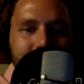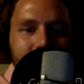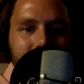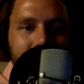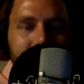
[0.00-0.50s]

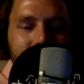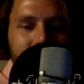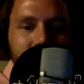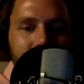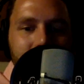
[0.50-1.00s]

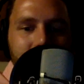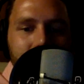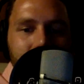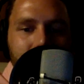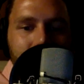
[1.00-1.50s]

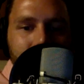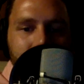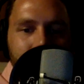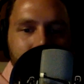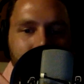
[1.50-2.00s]

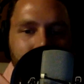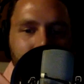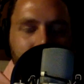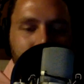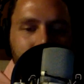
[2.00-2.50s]

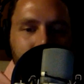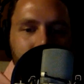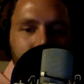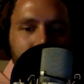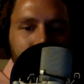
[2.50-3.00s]

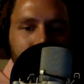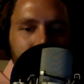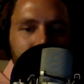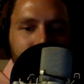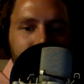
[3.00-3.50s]

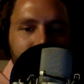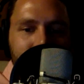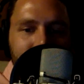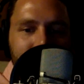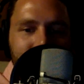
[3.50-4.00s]

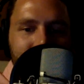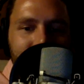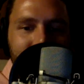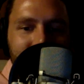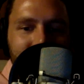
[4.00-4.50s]

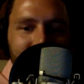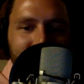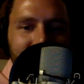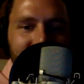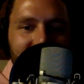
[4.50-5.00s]

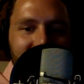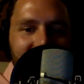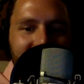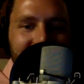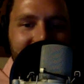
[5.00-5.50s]

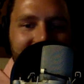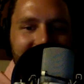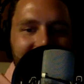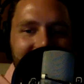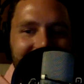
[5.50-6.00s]

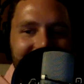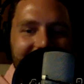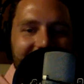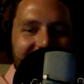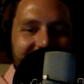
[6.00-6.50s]
No words are spoken by the person on screen.